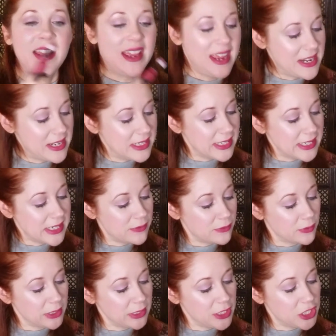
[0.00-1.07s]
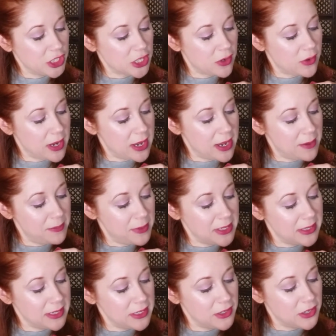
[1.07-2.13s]
and it doesn't really show up,
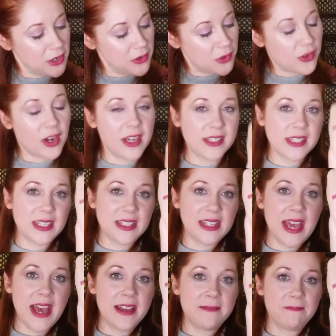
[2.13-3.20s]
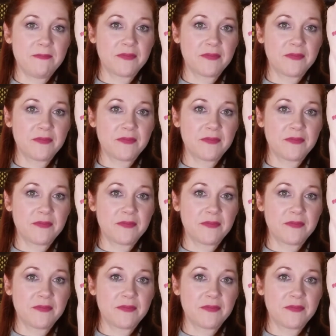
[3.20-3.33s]
and then you go across like that.